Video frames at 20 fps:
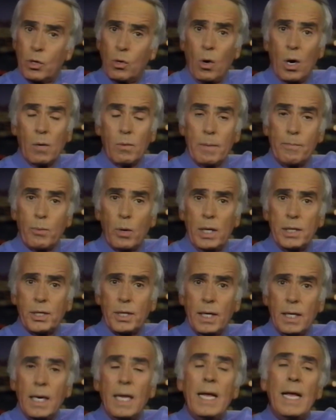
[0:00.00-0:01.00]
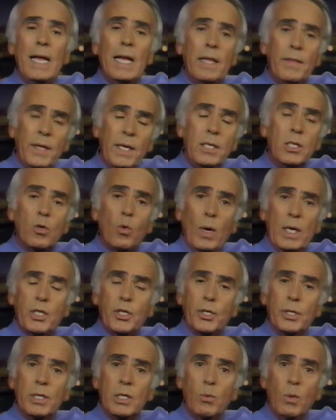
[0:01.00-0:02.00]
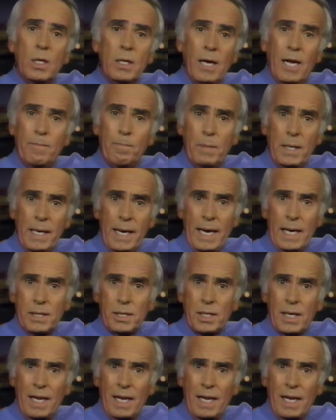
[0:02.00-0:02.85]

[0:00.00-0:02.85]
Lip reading: Gore were president, these questions would not be asked.